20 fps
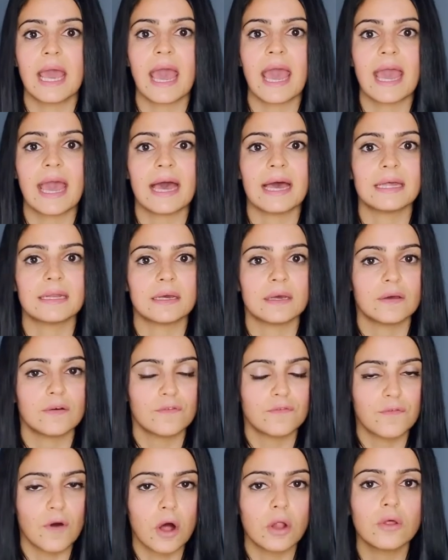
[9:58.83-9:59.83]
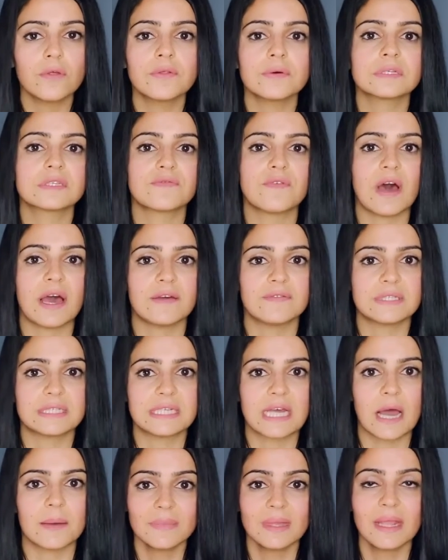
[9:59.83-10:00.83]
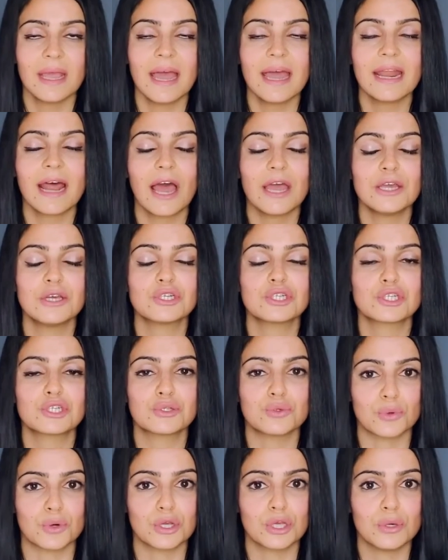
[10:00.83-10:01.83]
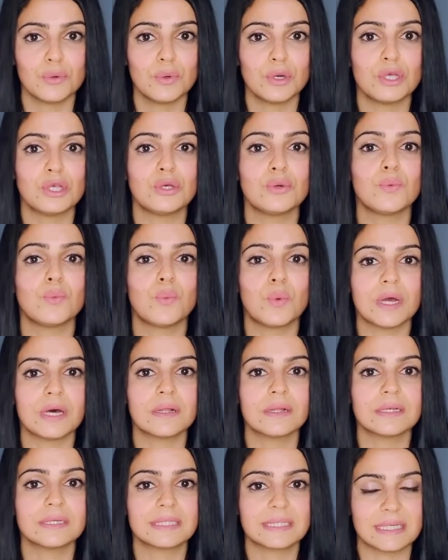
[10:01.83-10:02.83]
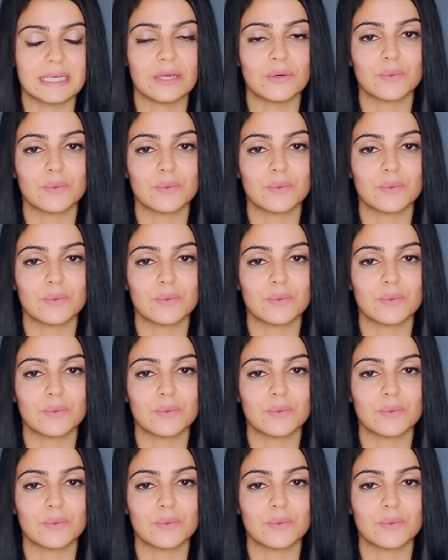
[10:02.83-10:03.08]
and follow those 5 steps, and I assure you, you will see